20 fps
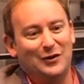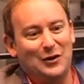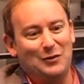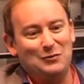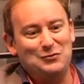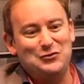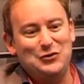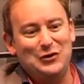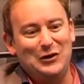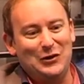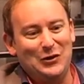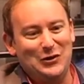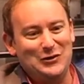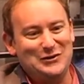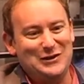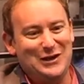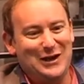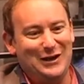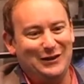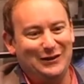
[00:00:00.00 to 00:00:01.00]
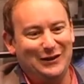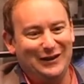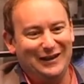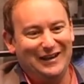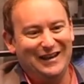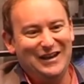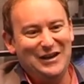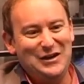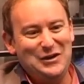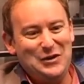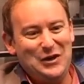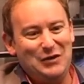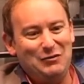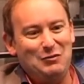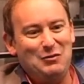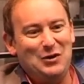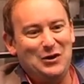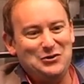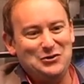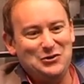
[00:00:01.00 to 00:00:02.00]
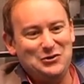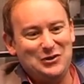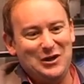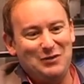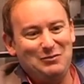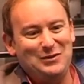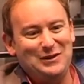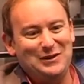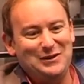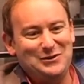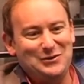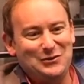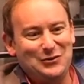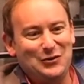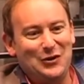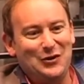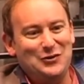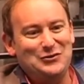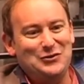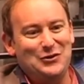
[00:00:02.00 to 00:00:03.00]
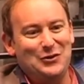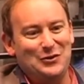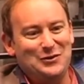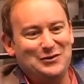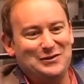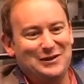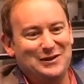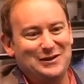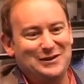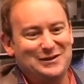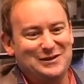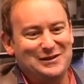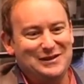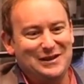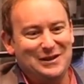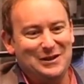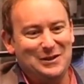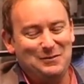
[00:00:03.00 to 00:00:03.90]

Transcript: And I'm certainly not saying that everybody should jump into growth stocks as,